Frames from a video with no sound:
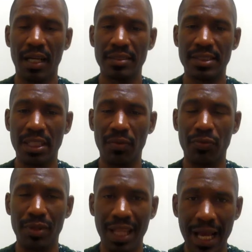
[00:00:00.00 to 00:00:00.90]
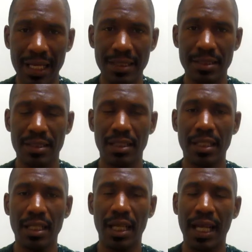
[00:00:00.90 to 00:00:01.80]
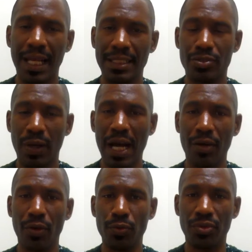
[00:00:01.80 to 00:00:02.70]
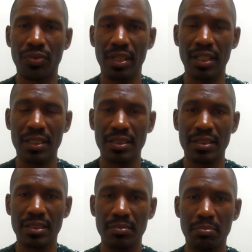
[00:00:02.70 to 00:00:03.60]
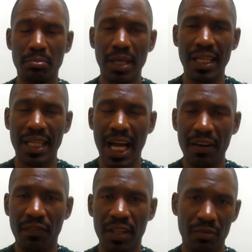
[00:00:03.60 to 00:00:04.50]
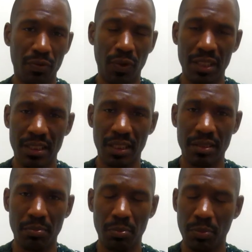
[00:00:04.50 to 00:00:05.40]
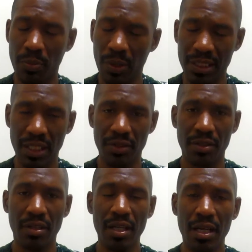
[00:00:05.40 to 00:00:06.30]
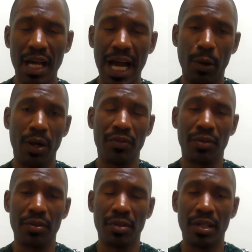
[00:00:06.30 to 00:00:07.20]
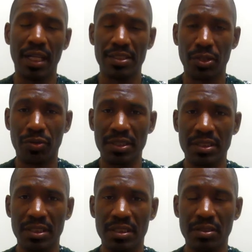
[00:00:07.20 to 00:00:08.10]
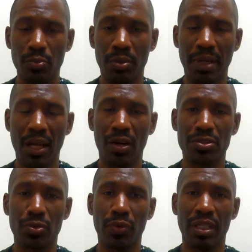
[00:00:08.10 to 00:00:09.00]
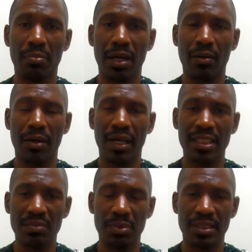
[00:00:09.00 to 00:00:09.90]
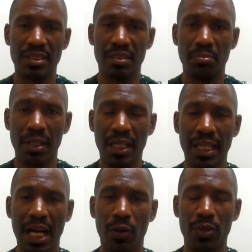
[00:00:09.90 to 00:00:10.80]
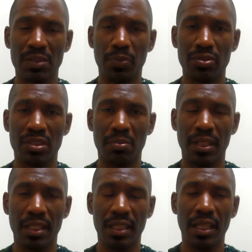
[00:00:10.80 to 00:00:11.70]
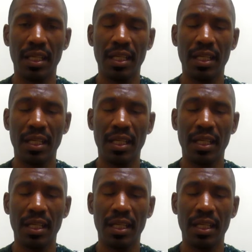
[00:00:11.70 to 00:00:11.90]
self-reliant. And so how those things may conflict with one another. However, as a Christian, we may also read about husbands and men, how we're supposed to be